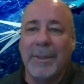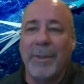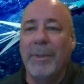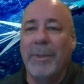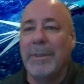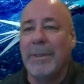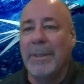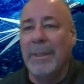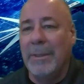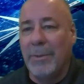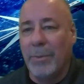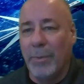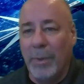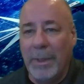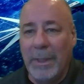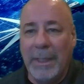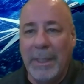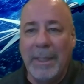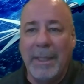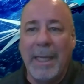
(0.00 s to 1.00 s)
So it's
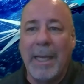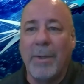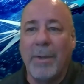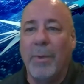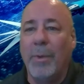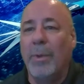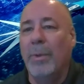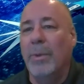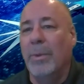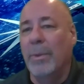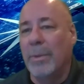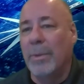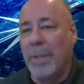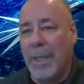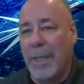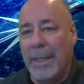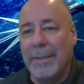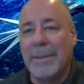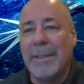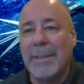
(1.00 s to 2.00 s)
really that whole
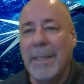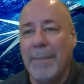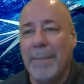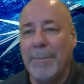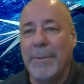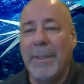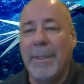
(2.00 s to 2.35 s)
concept